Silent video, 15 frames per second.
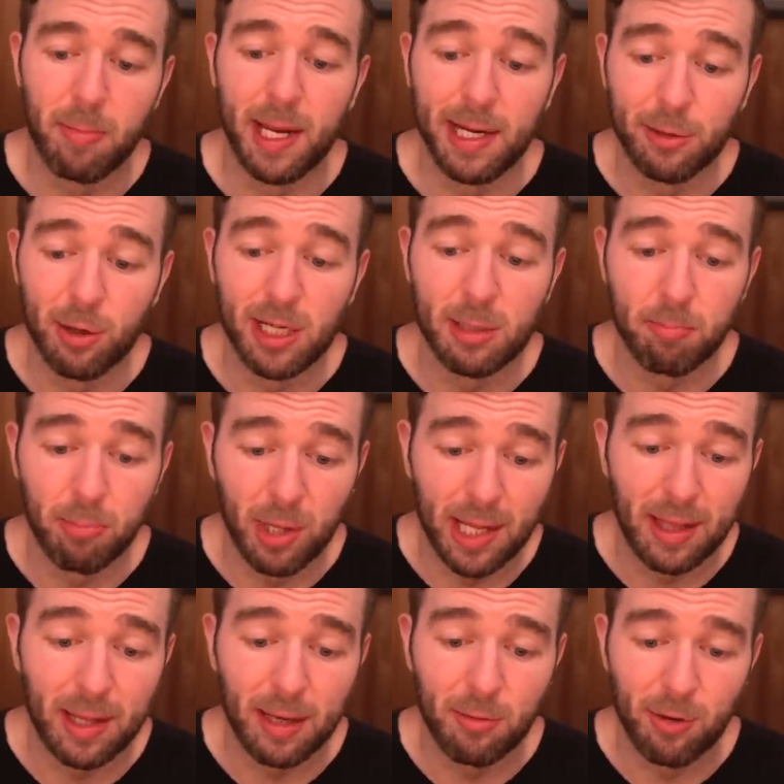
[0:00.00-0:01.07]

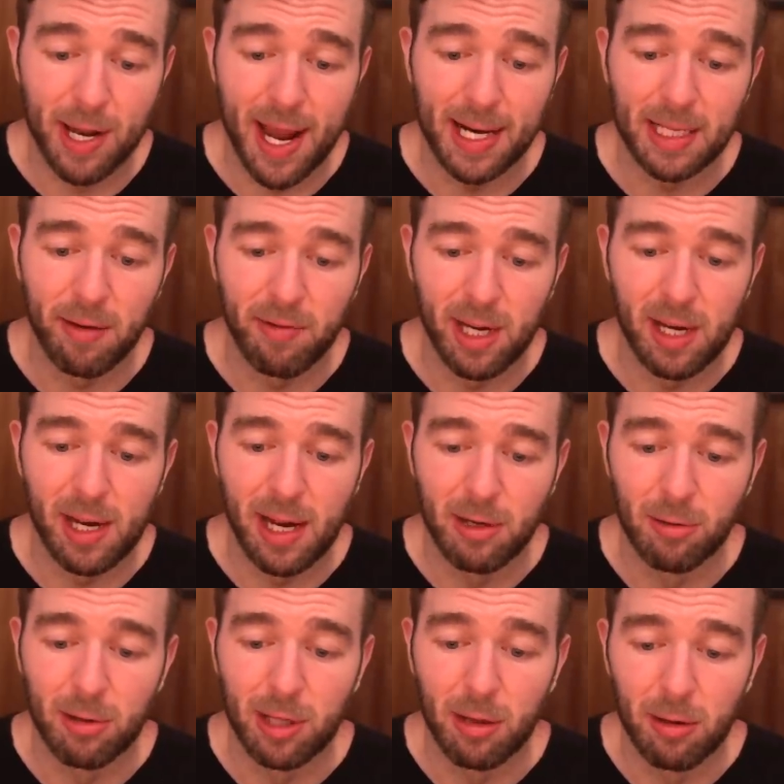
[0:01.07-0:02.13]
platelet reactivity and
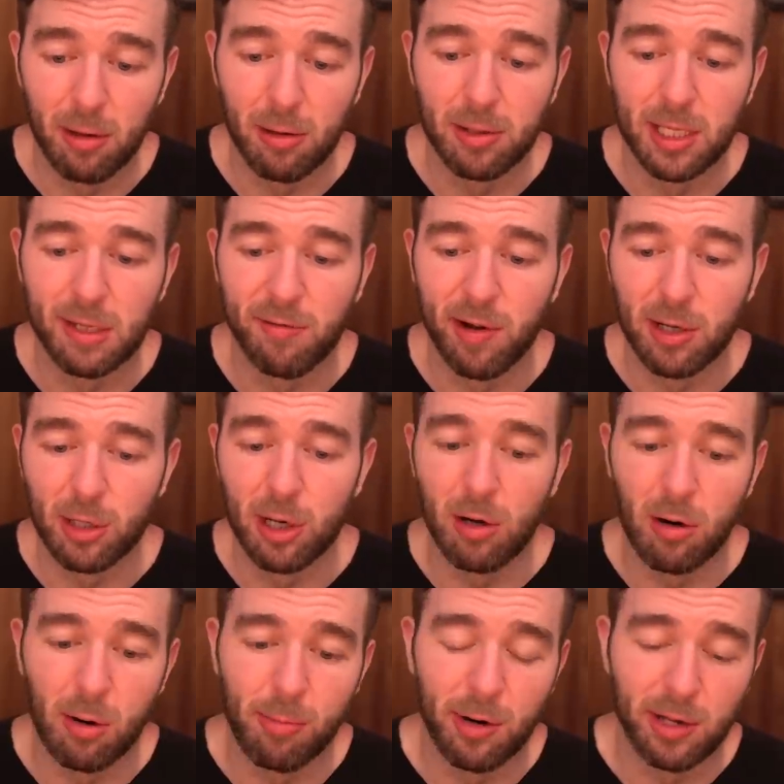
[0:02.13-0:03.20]
endothelial dysfunction
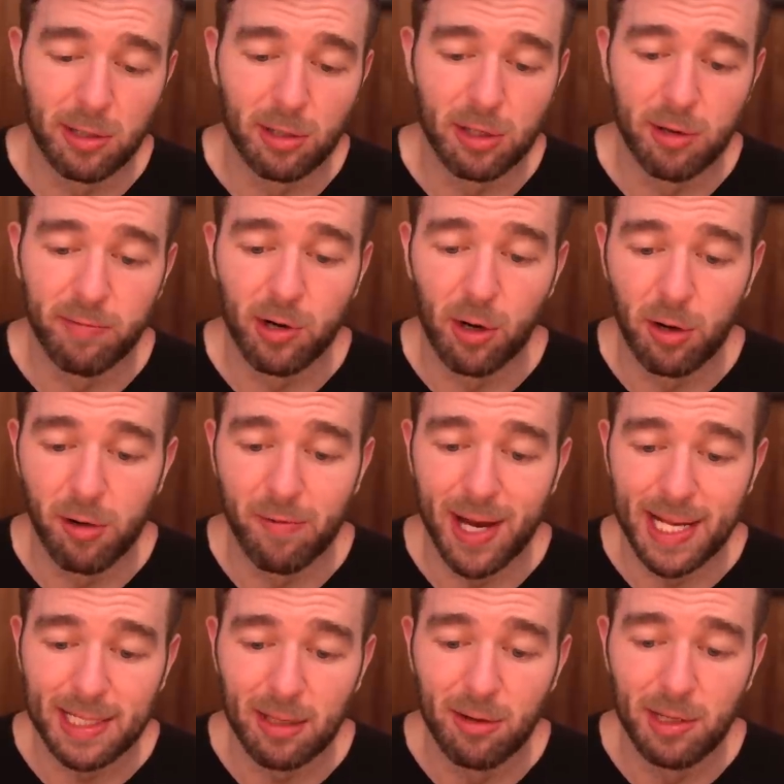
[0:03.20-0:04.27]
are predictors of
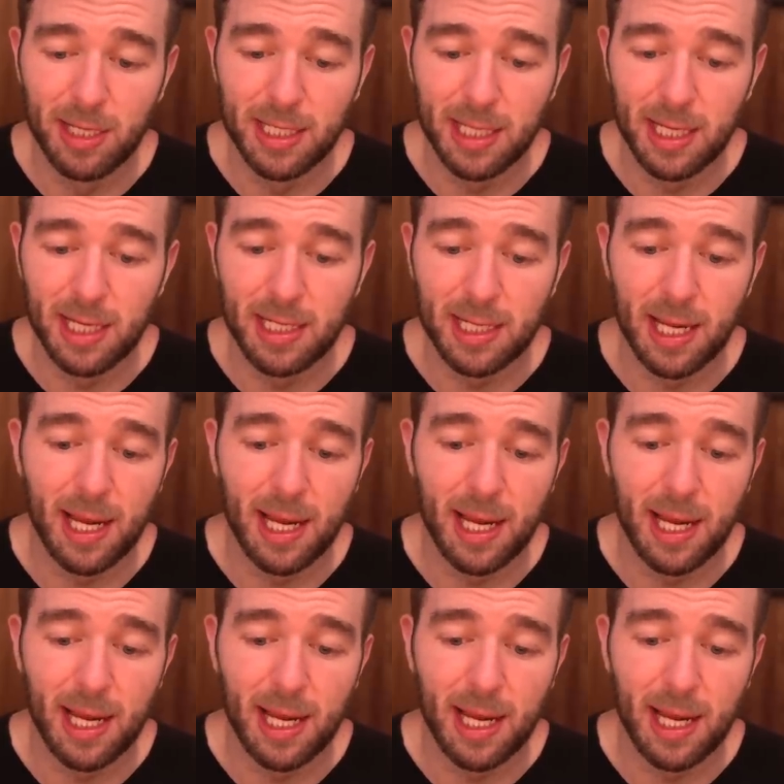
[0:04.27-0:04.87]
cardiovascular disease,